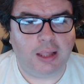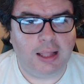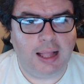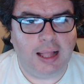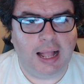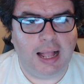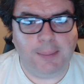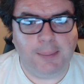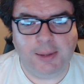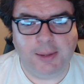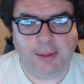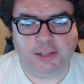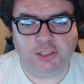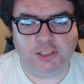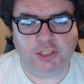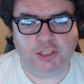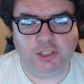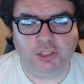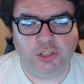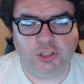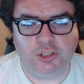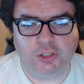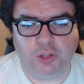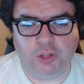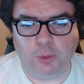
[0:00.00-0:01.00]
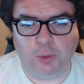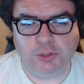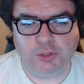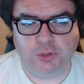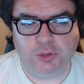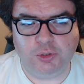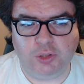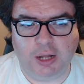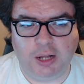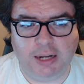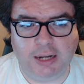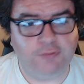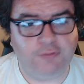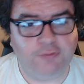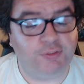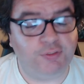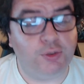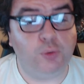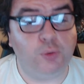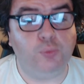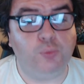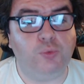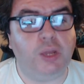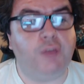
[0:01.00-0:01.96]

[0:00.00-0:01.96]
I'm interested to know what you thought. If you